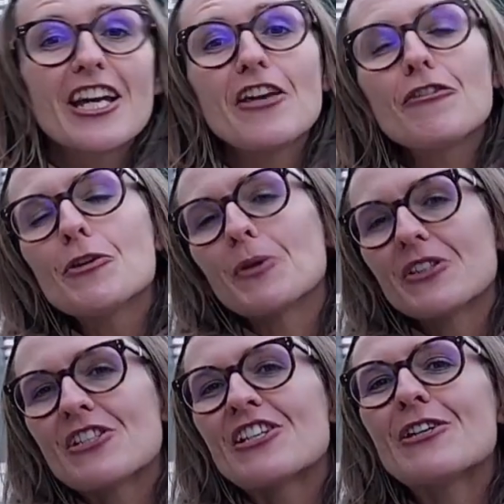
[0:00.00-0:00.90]
If you
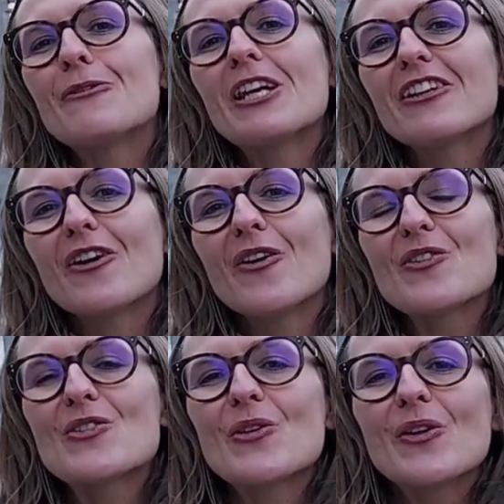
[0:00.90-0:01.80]
want, we can
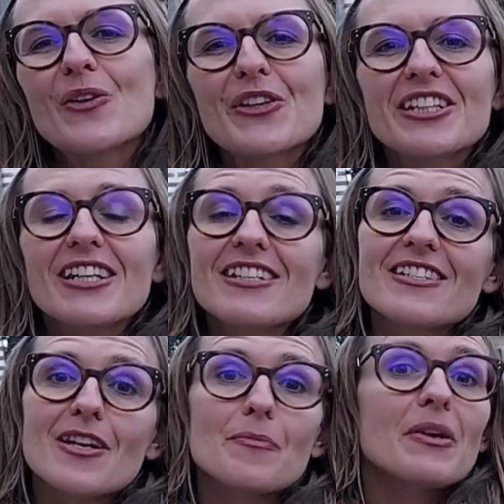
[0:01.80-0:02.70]
also organize
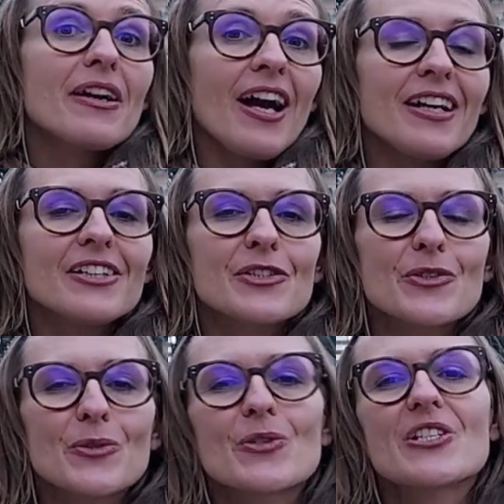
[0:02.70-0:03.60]
some guided
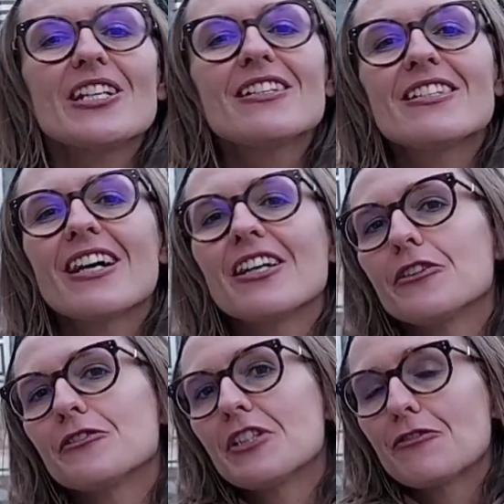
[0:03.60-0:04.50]
tours inside
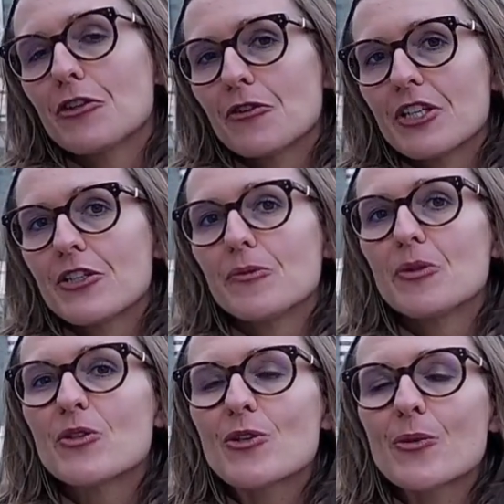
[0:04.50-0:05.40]
of the Florentine
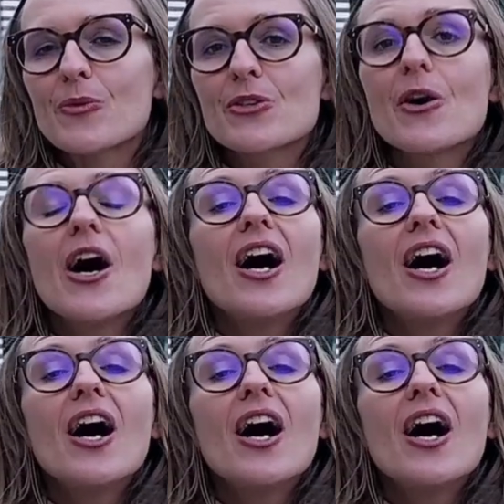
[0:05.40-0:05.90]
museums.